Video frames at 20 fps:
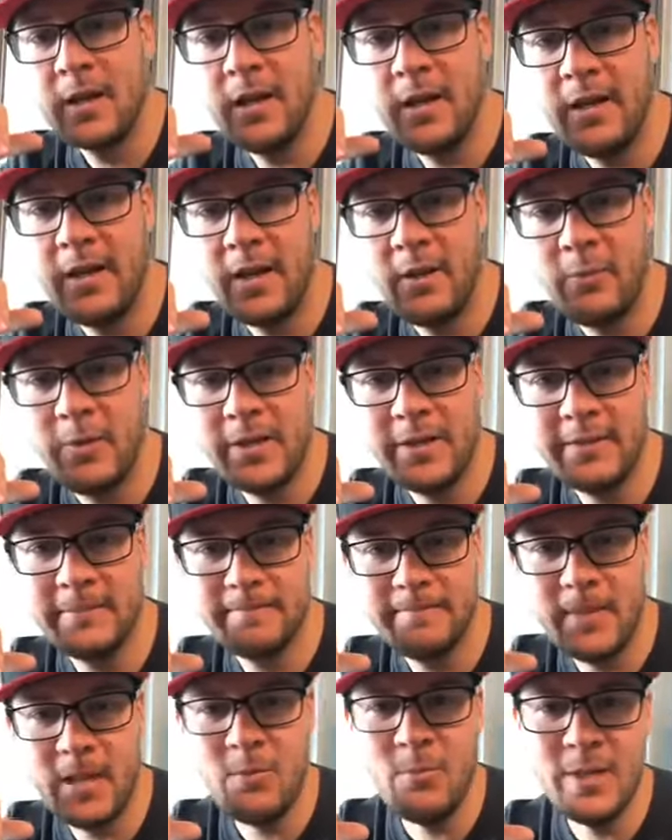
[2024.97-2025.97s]
And now
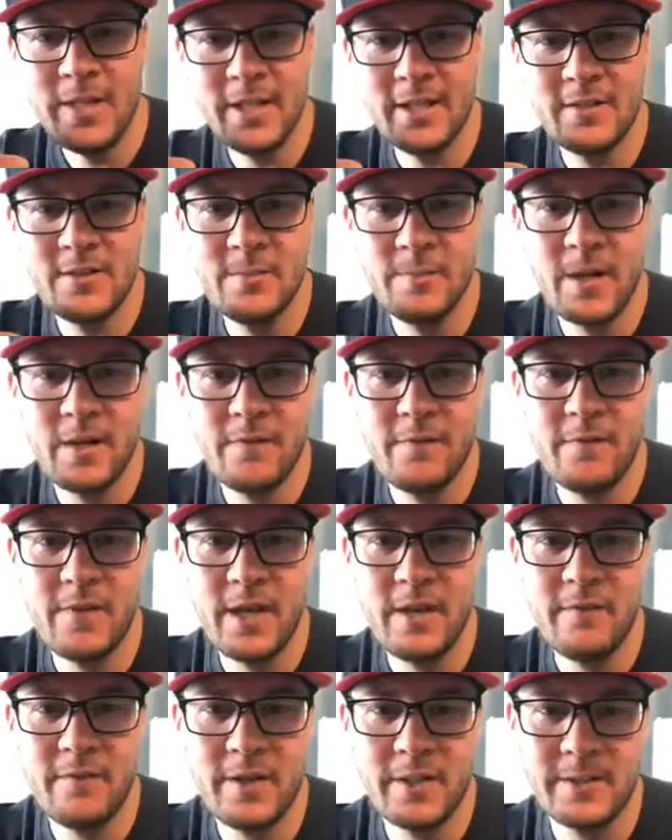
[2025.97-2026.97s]
we get to my
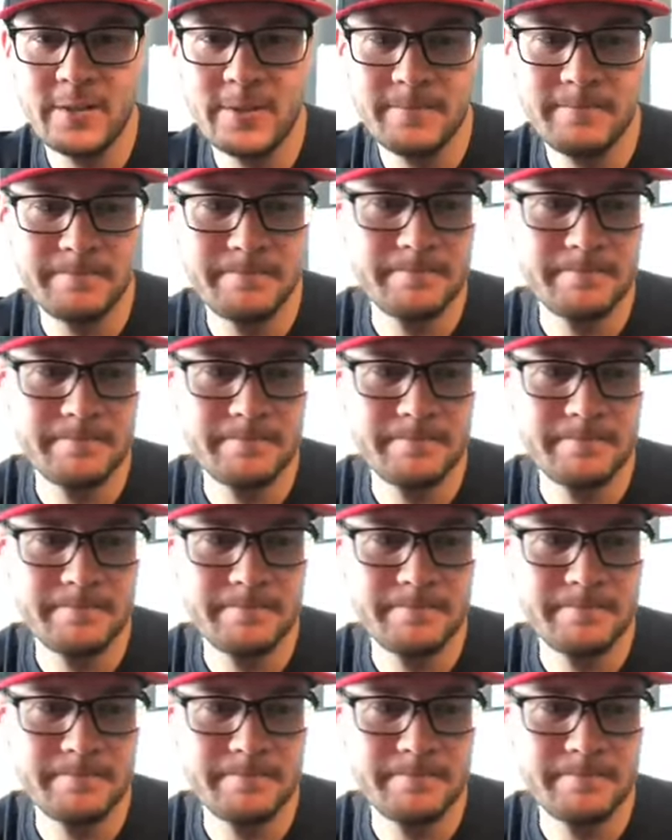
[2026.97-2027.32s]
favorite.